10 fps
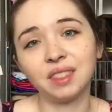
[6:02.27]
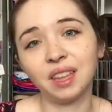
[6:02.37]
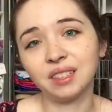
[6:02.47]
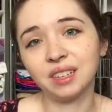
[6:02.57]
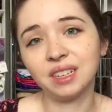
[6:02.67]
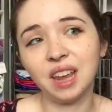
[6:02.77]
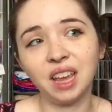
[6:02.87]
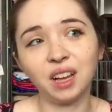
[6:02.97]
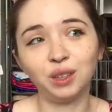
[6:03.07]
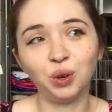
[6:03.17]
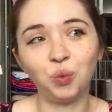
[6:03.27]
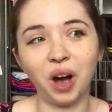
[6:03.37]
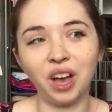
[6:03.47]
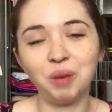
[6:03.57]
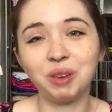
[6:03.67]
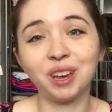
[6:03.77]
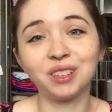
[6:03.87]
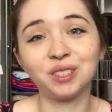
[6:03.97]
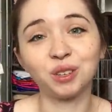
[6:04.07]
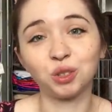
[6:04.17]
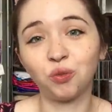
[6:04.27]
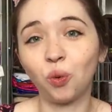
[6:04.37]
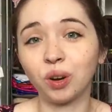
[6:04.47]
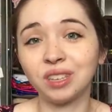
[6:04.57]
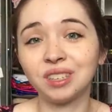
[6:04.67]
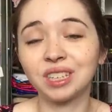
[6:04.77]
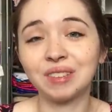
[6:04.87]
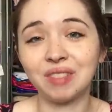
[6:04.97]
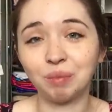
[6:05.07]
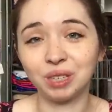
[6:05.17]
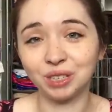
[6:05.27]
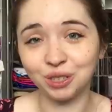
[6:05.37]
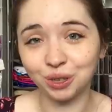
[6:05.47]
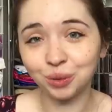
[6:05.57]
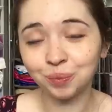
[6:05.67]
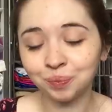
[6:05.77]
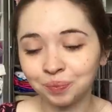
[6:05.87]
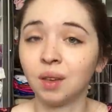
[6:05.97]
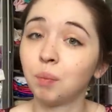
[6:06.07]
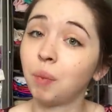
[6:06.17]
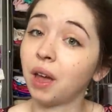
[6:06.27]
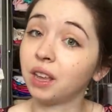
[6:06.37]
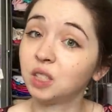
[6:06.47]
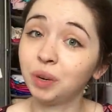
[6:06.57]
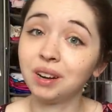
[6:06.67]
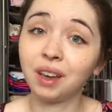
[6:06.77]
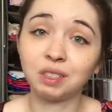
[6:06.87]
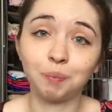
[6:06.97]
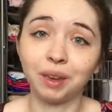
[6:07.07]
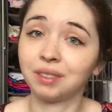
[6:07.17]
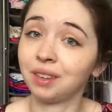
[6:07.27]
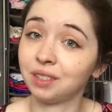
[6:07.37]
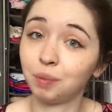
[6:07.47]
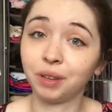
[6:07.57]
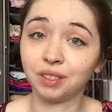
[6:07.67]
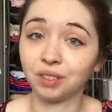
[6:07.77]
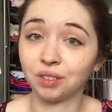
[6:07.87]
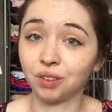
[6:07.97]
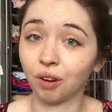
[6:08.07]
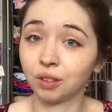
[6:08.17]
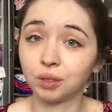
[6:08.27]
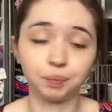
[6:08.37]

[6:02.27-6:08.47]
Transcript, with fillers: That's gonna take a little while because there's forty-six of them to do, but it's a pretty nice base, easy place to start.